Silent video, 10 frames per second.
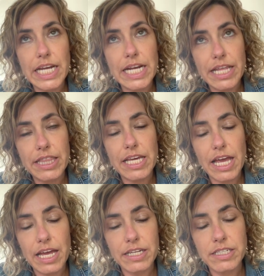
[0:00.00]
And at the
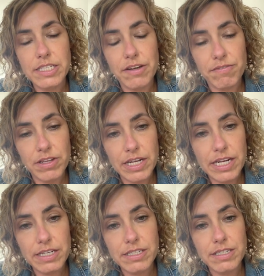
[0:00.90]
end of the
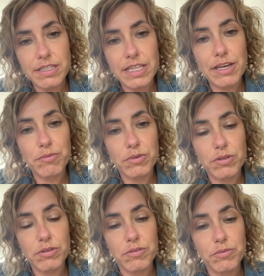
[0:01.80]
night, they
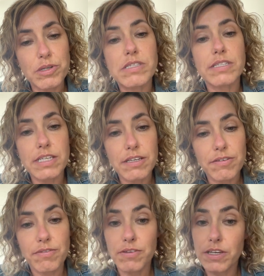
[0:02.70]
will
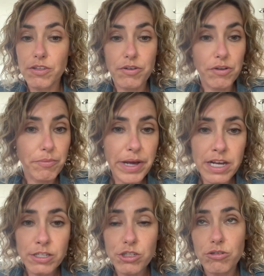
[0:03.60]
receive either their
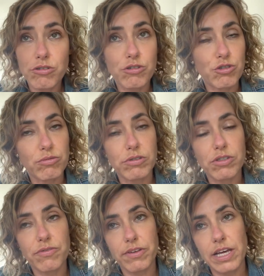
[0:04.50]
badge or their jewels
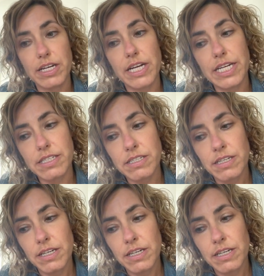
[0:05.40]
for that night.